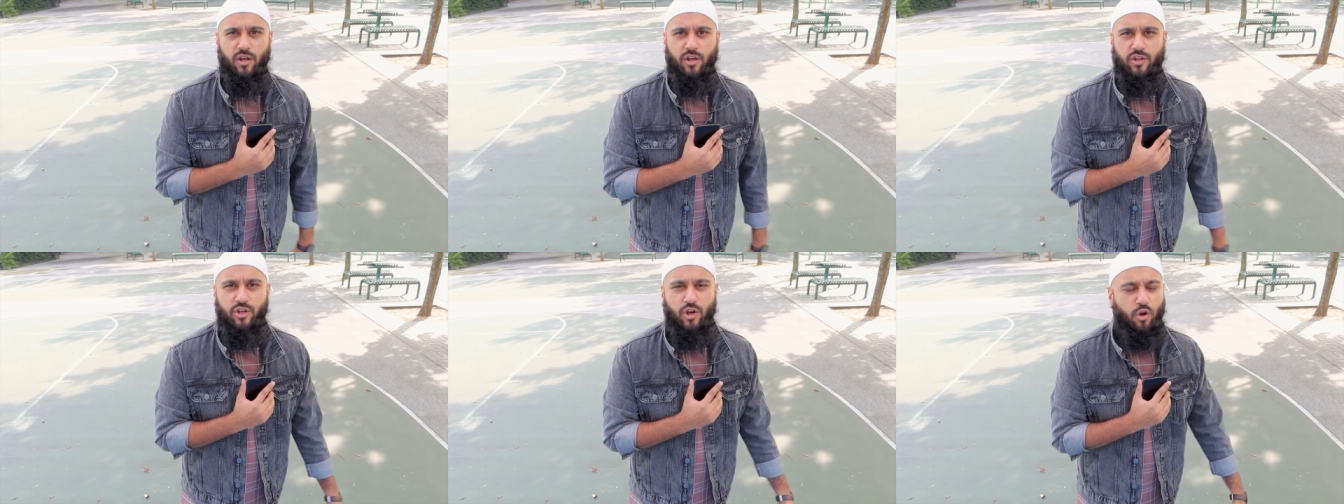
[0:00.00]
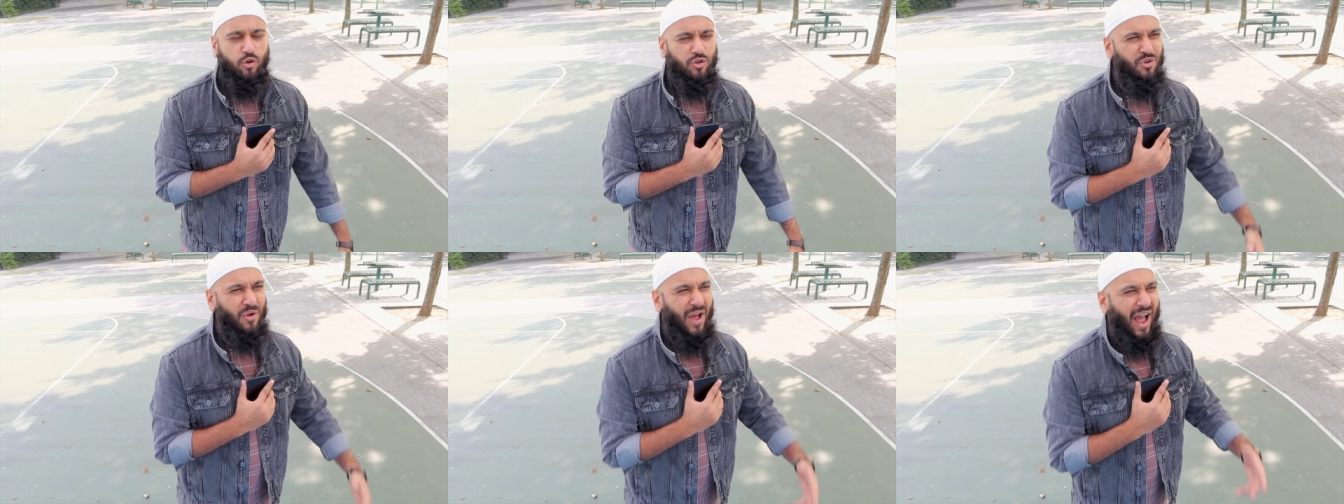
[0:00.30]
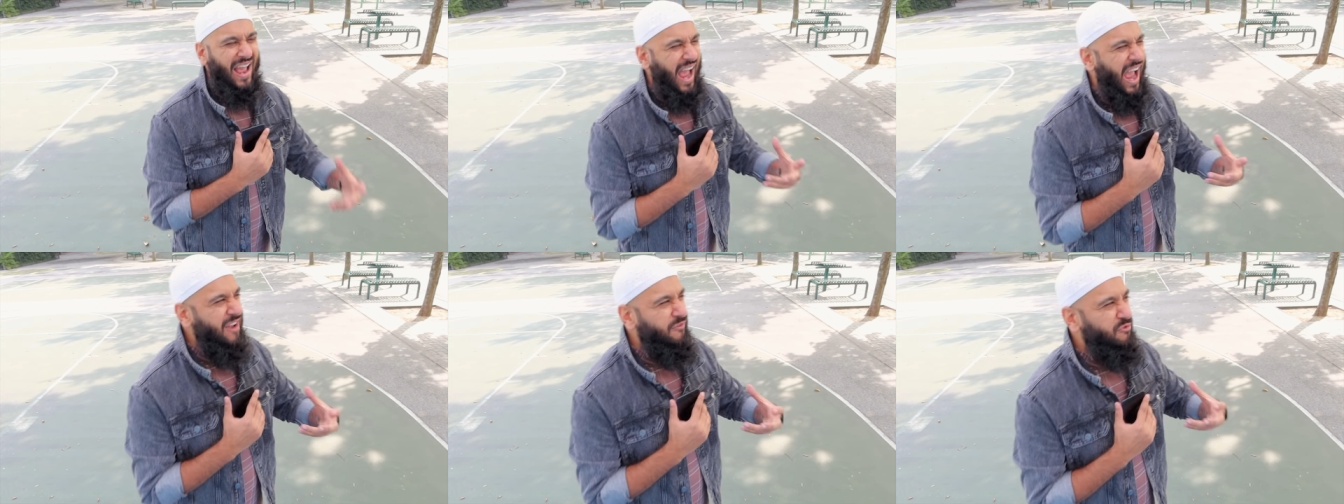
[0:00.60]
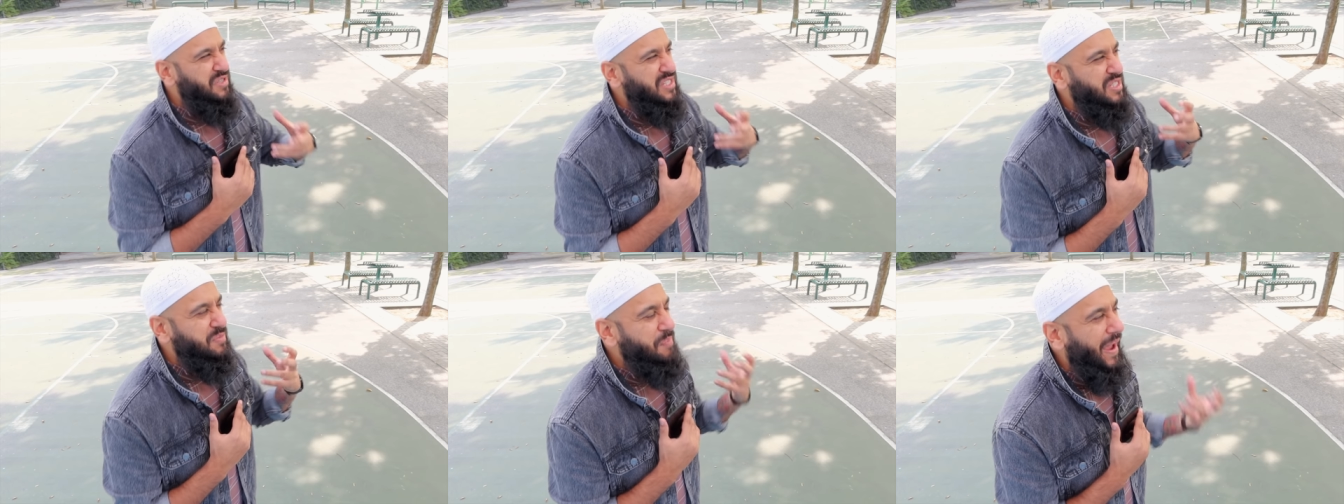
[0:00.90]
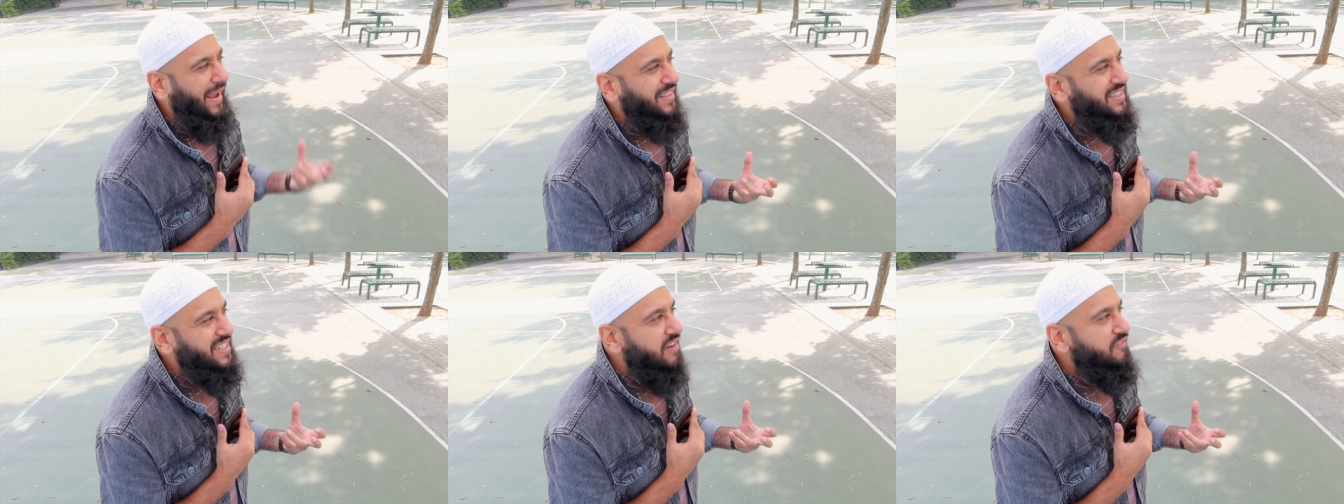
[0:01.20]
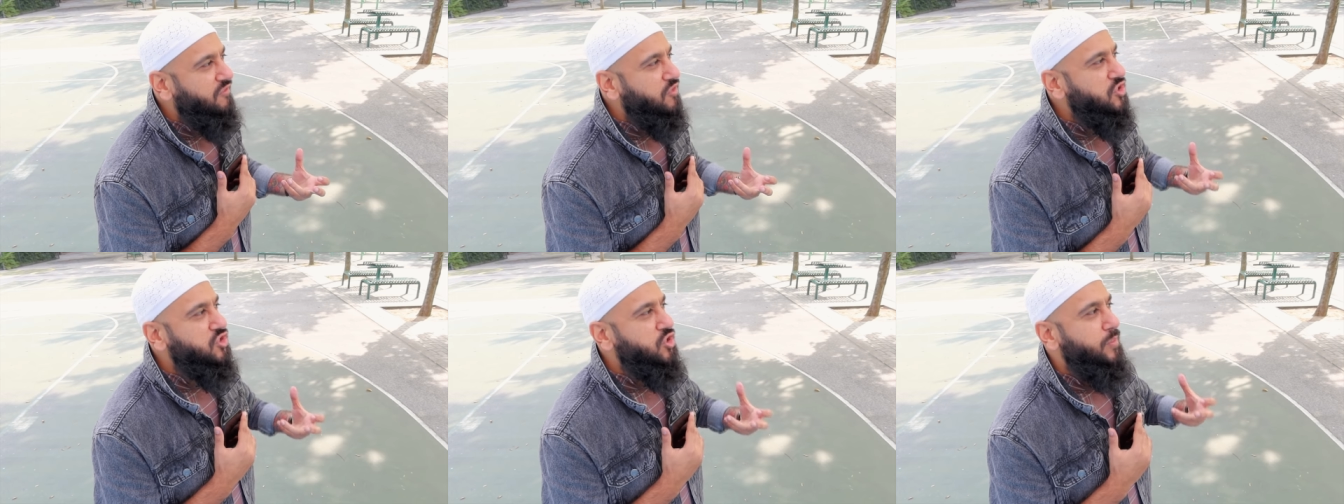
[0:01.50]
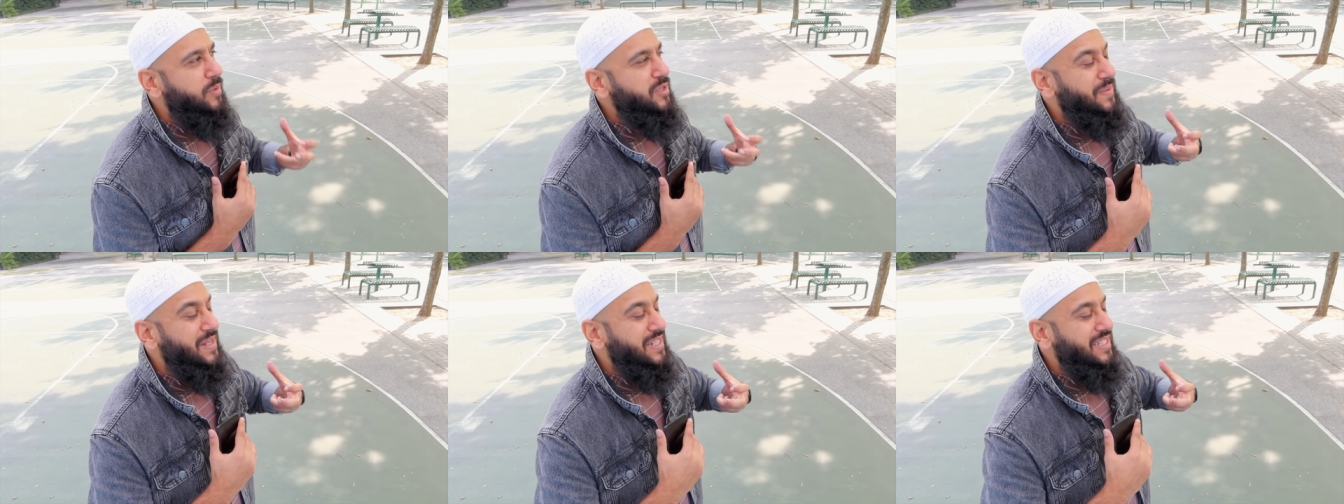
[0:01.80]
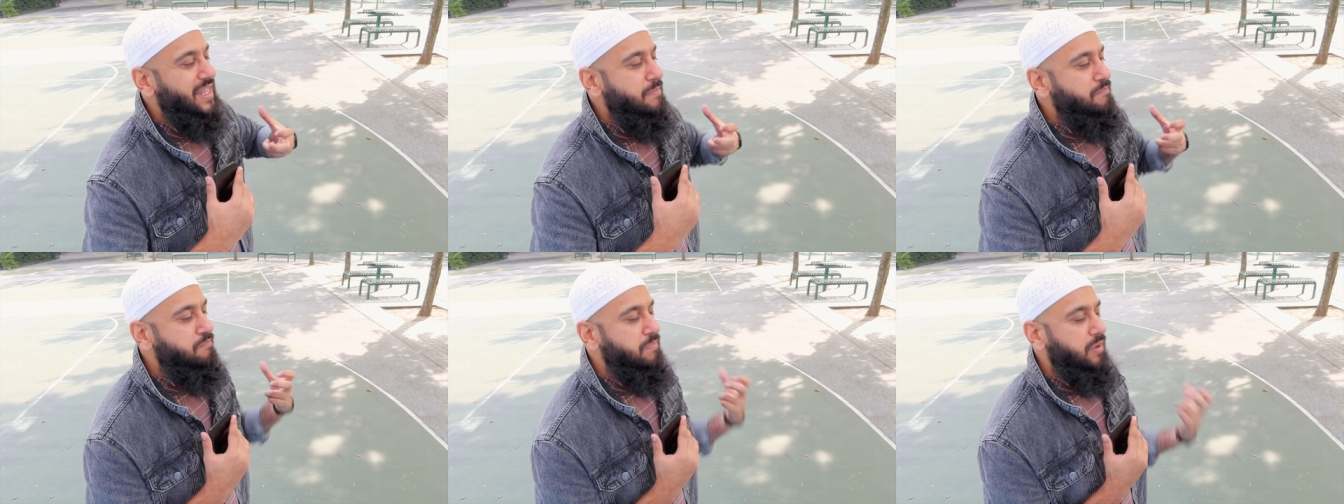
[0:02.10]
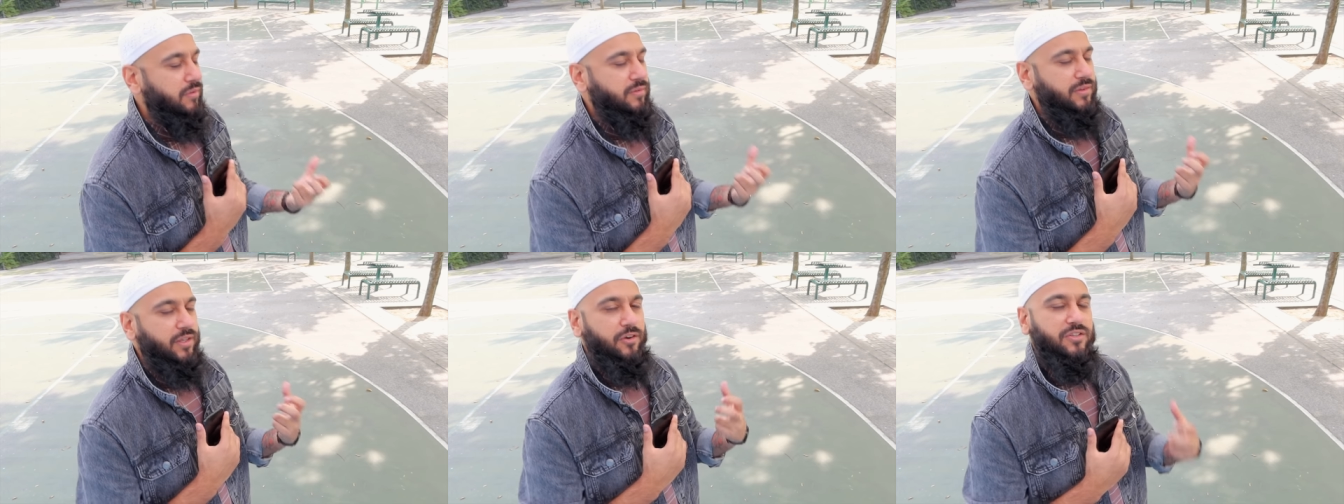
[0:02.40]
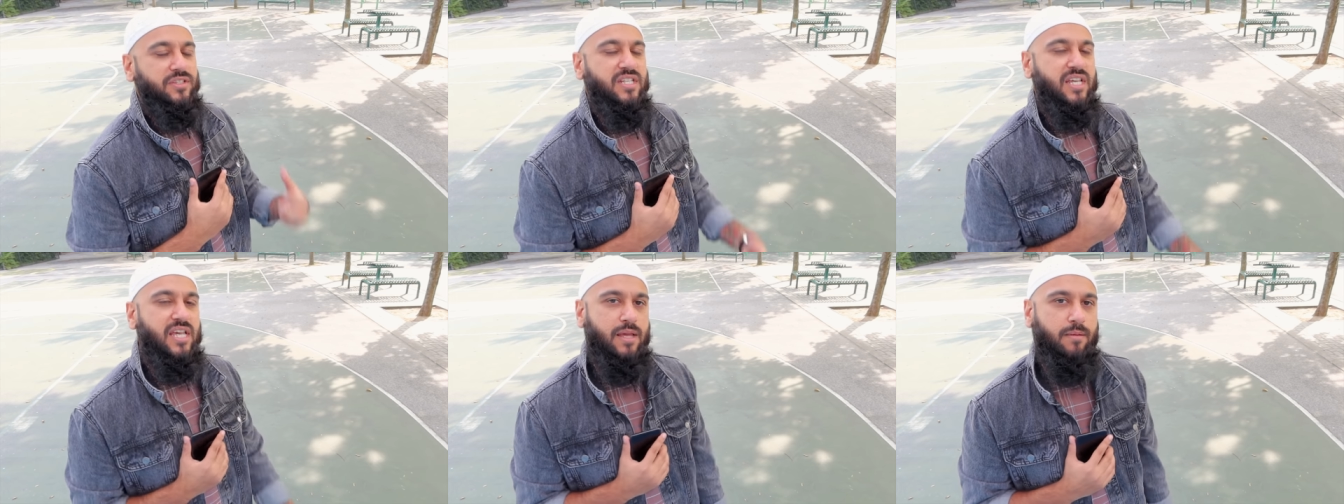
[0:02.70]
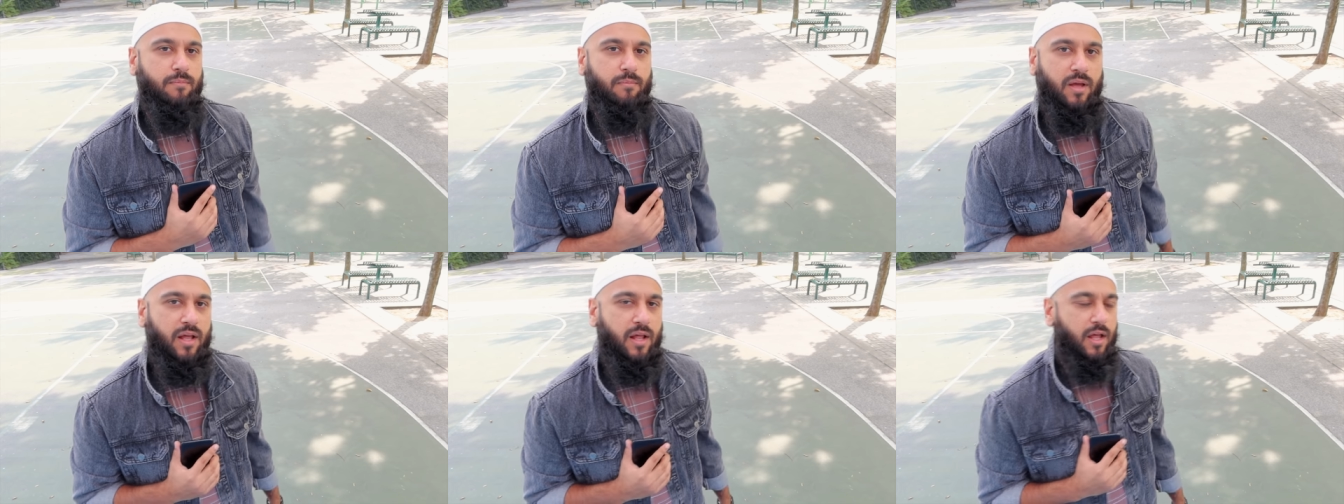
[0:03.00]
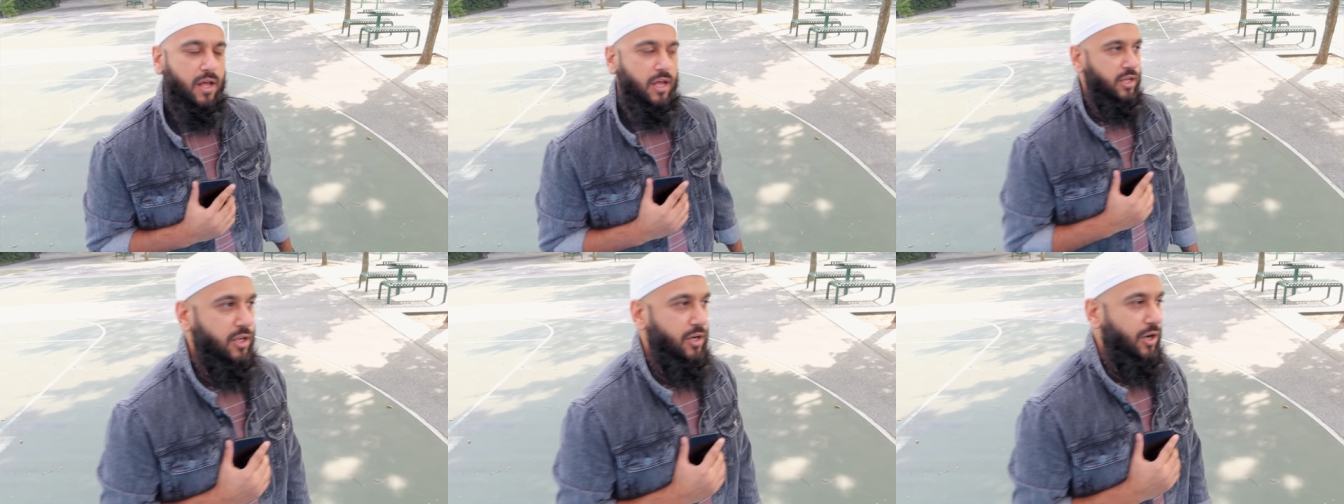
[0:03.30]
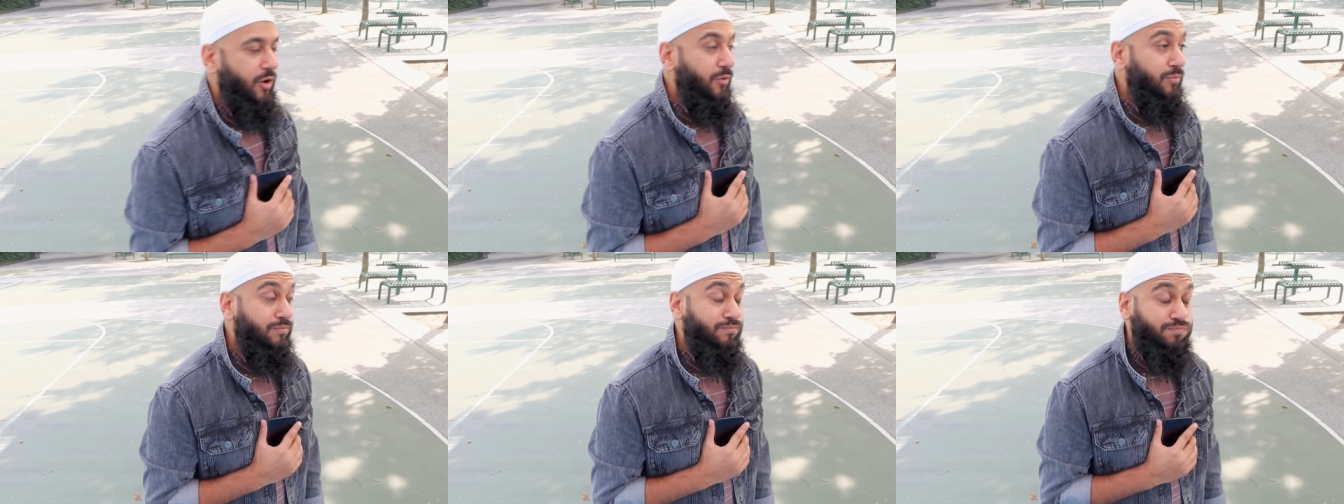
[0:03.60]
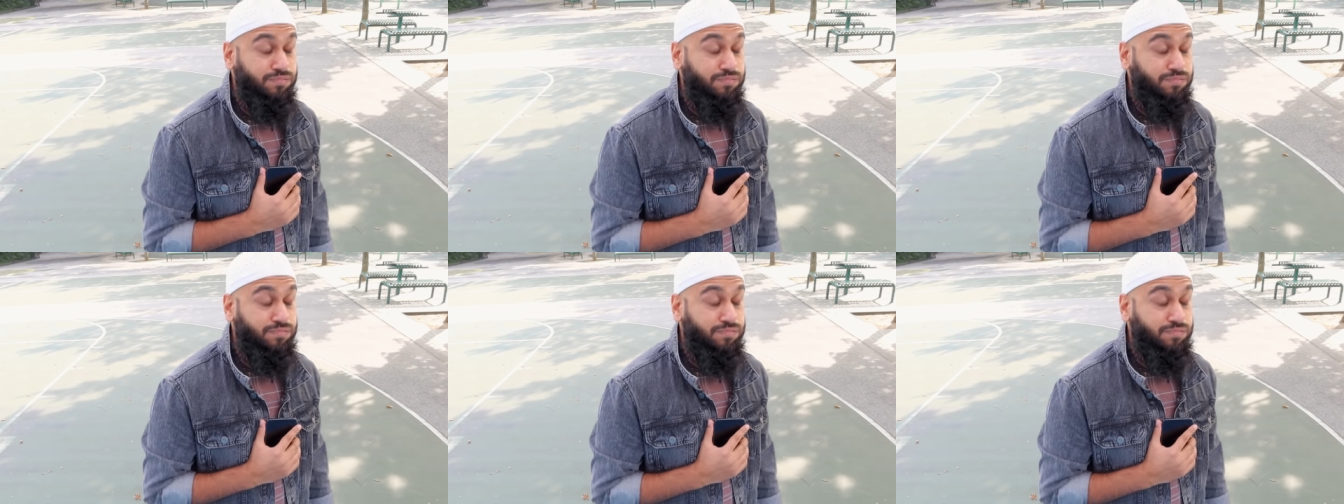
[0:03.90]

You know, you I, I respect Denver so much because they built their team. You know,